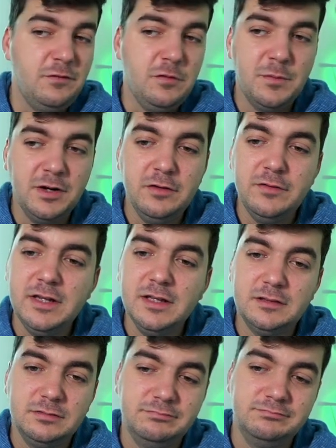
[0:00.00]
If you believe in
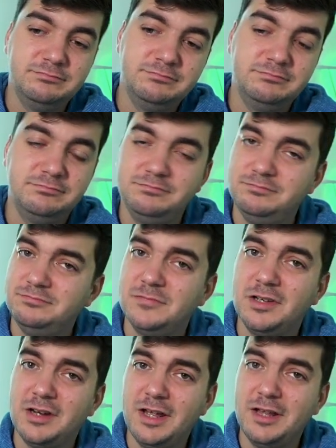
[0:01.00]
it,
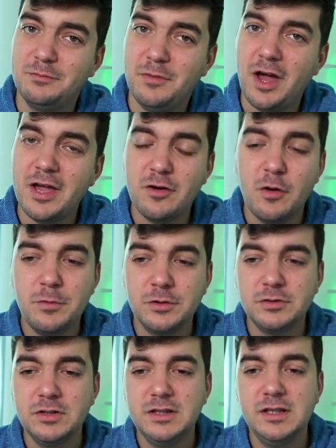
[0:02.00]
great buying
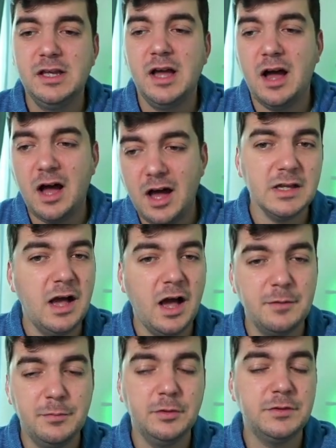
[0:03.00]
opportunity.
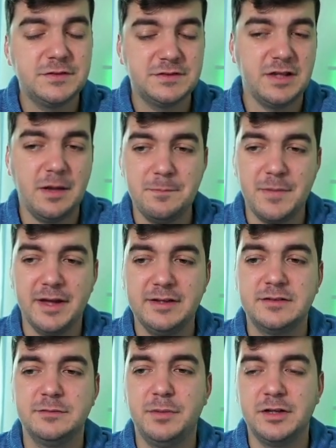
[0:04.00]
I bought some
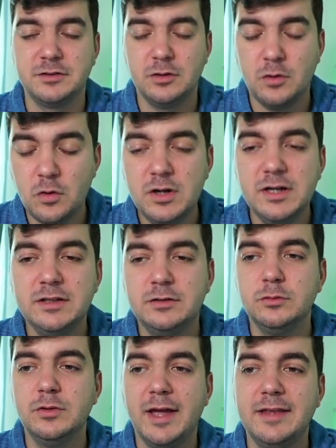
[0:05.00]
Max, but only
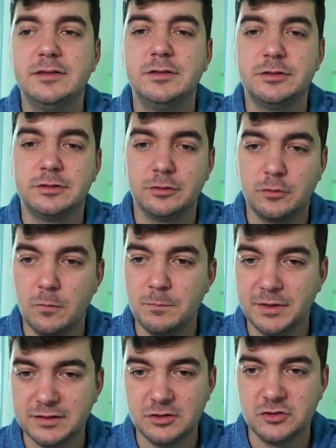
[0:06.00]
to enter the
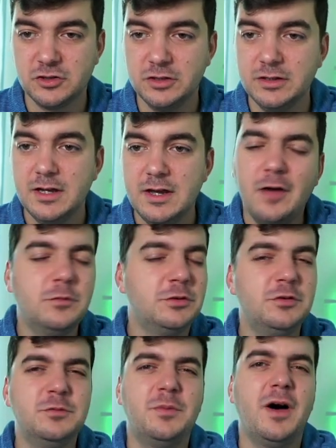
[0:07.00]
competition. I
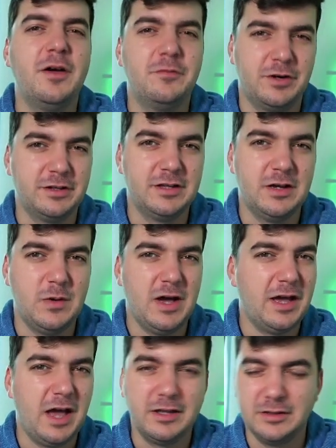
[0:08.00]
wouldn't buy right now.
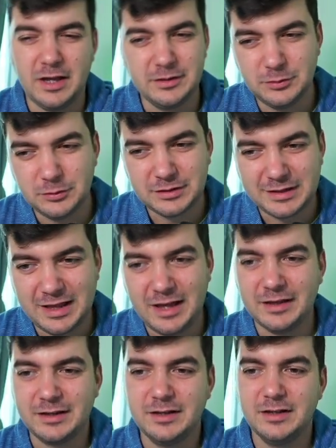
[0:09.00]
I don't
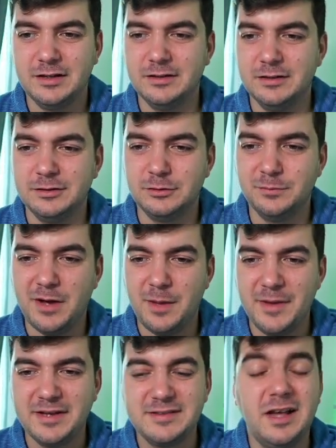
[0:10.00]
like to
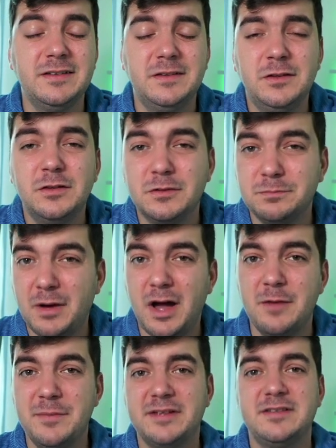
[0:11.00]
buy Max. I didn't
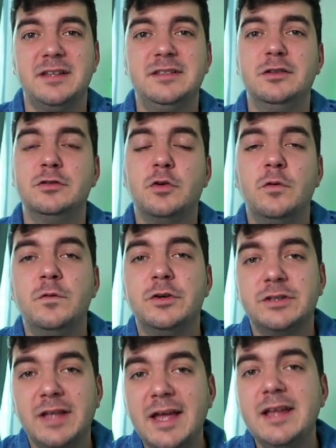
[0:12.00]
buy Max. I didn't
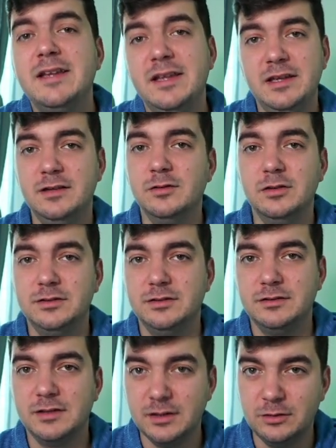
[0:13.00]
convert any EGLD
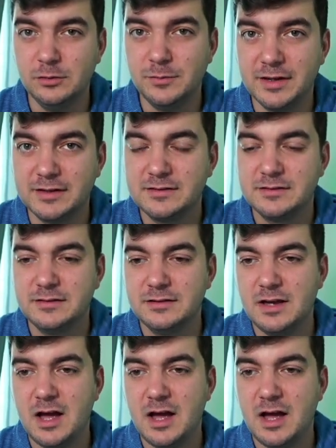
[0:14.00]
into Max.